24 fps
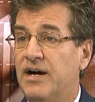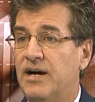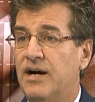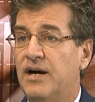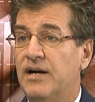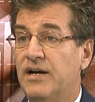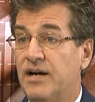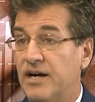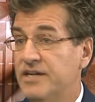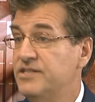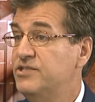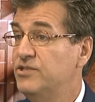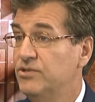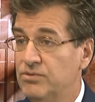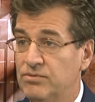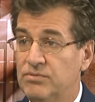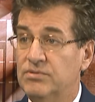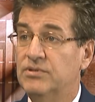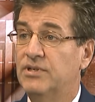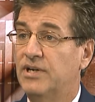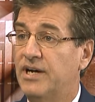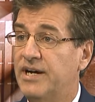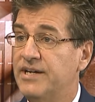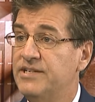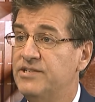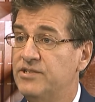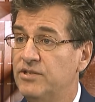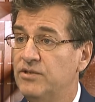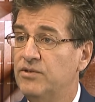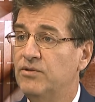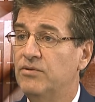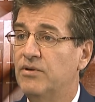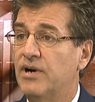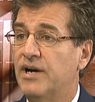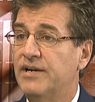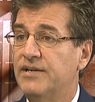I do.
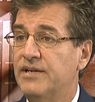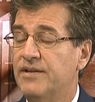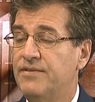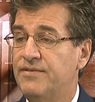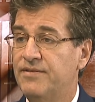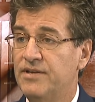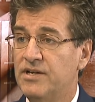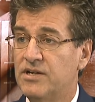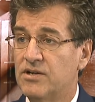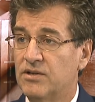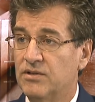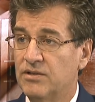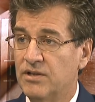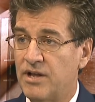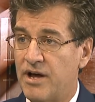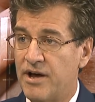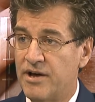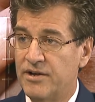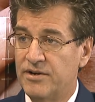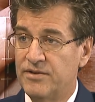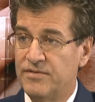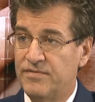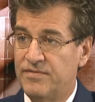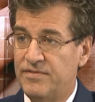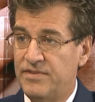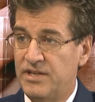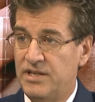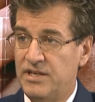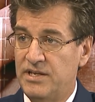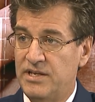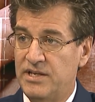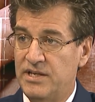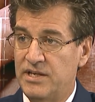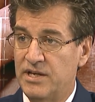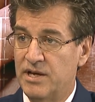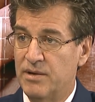I think a lot of
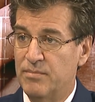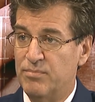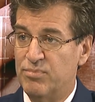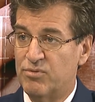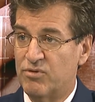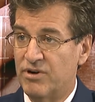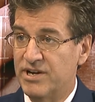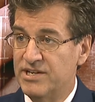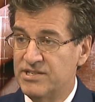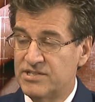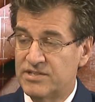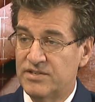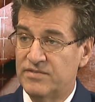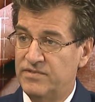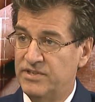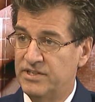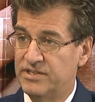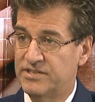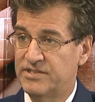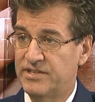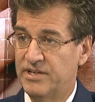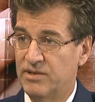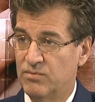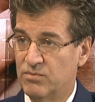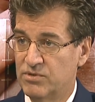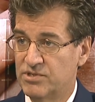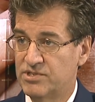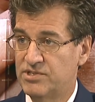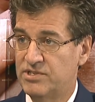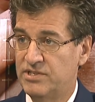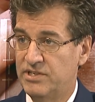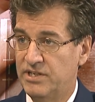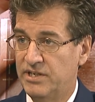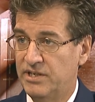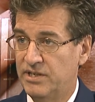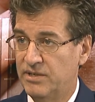the abrasiveness that we're
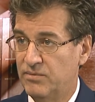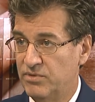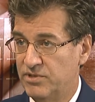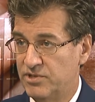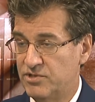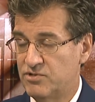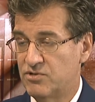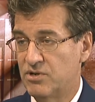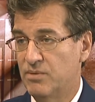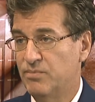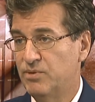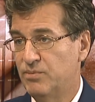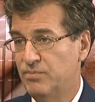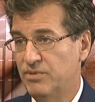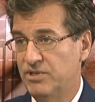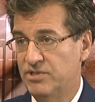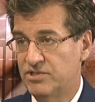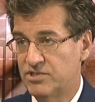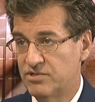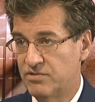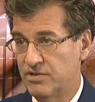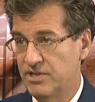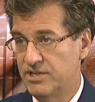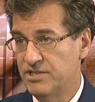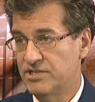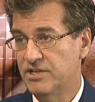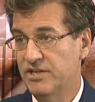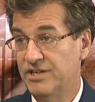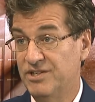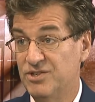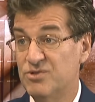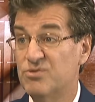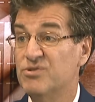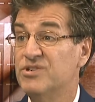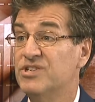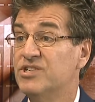seeing with the Trump
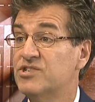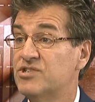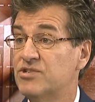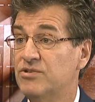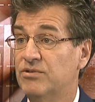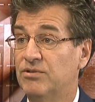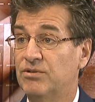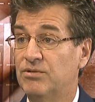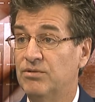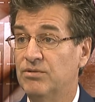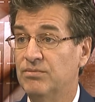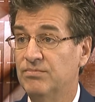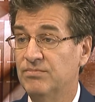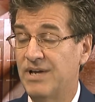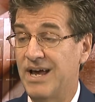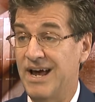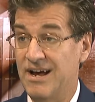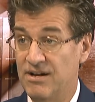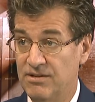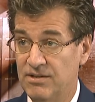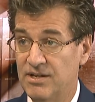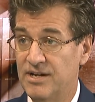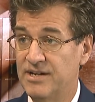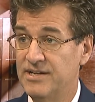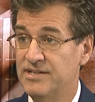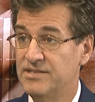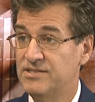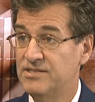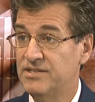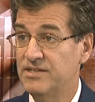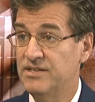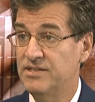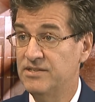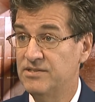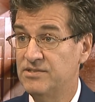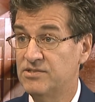administration and traditional
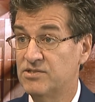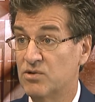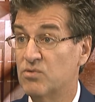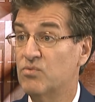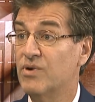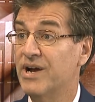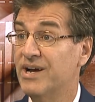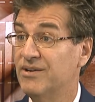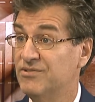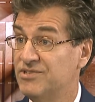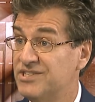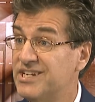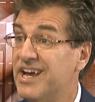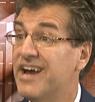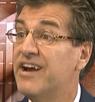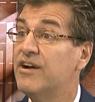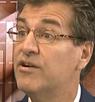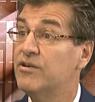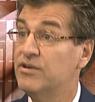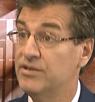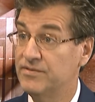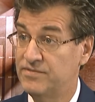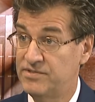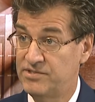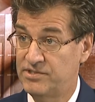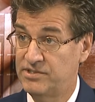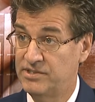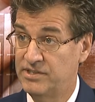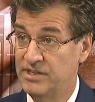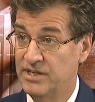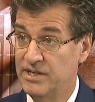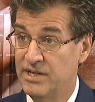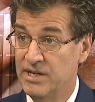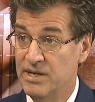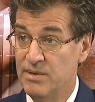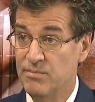allies is around tariffs.
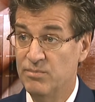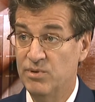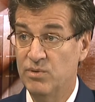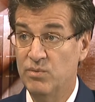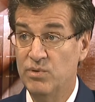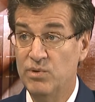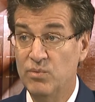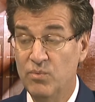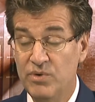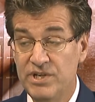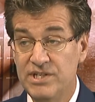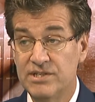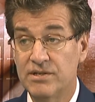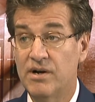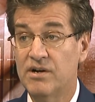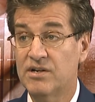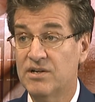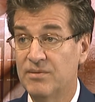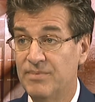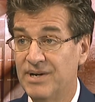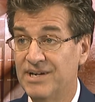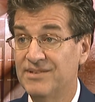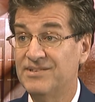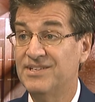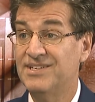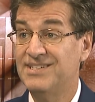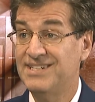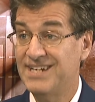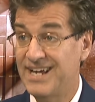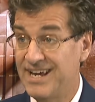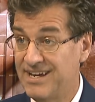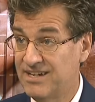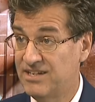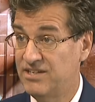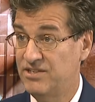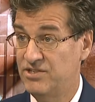But when we talk about the
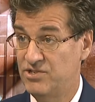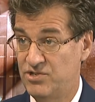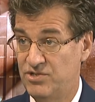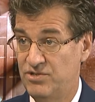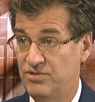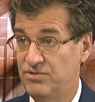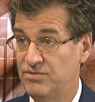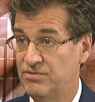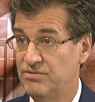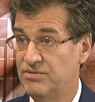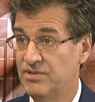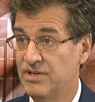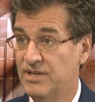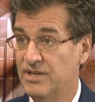tech issue,